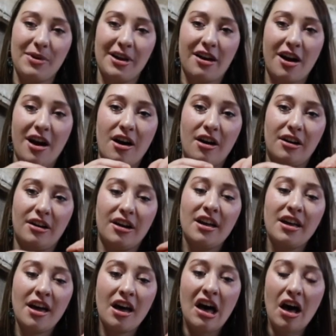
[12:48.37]
We got our
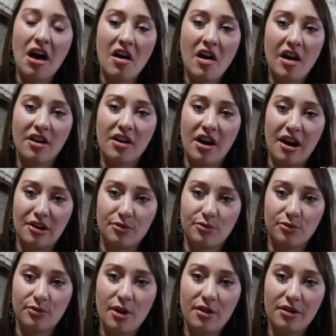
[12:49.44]
on
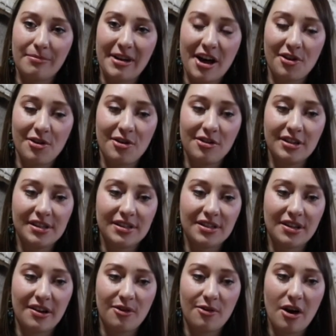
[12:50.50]
Guard Roller Bottle.
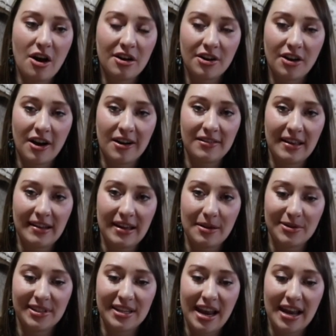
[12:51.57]
So On Guard, like I
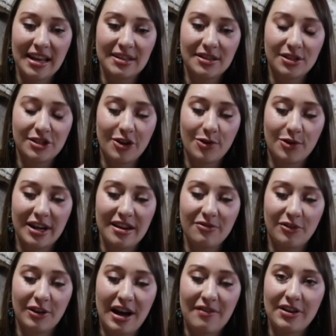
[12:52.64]
was saying, is so great
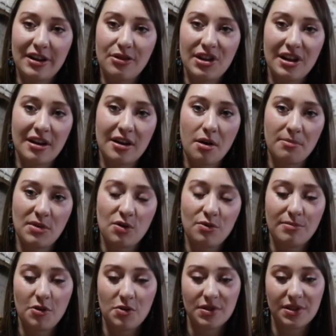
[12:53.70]
for everything immune
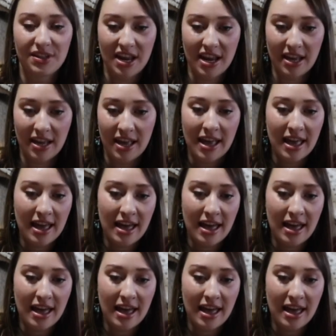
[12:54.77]
boosting.